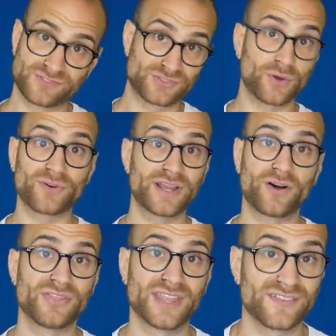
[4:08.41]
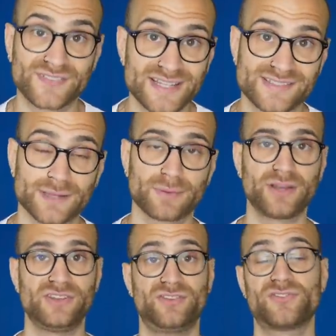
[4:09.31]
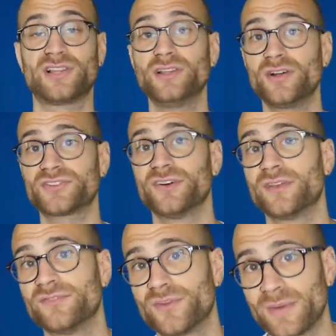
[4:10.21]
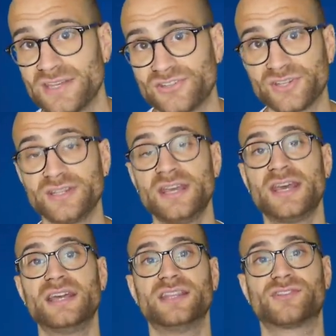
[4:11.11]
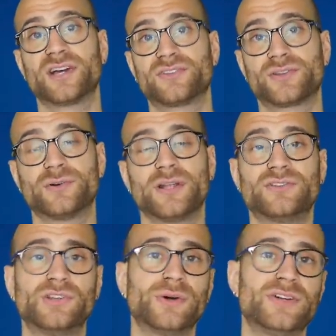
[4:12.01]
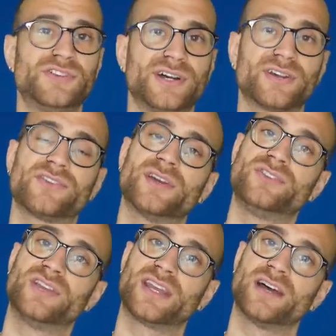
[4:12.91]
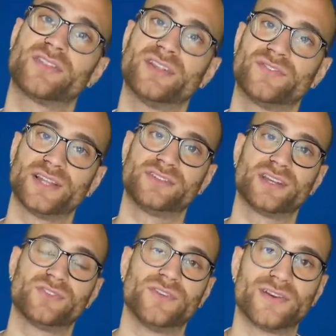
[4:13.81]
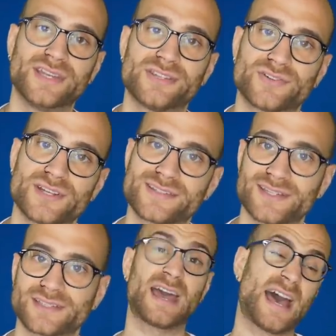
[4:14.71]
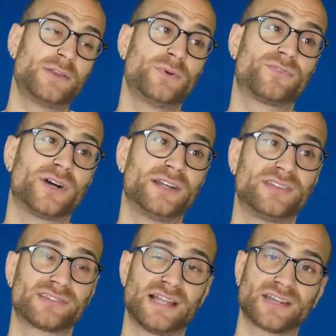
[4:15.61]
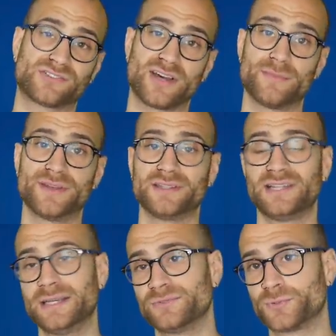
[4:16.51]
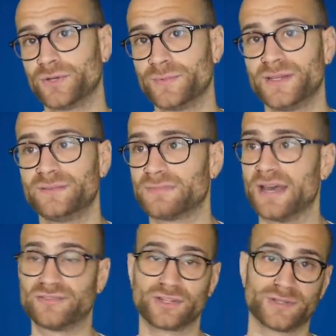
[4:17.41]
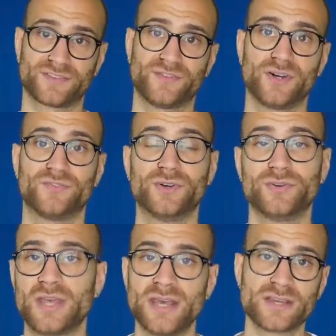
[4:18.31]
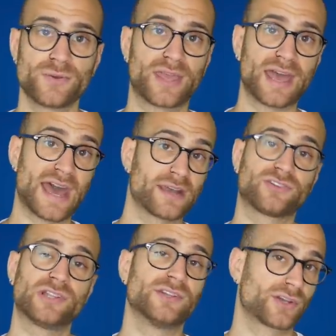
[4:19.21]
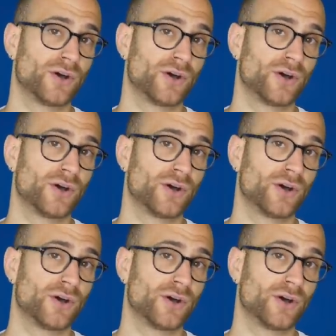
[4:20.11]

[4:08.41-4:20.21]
story on The Athletic because he says a lot of information in this article. I do urge you guys to go check out The Athletic, it's very interesting. And with writers like Simon, Liam Twomey, uh, Dominic Fifield, you get excellent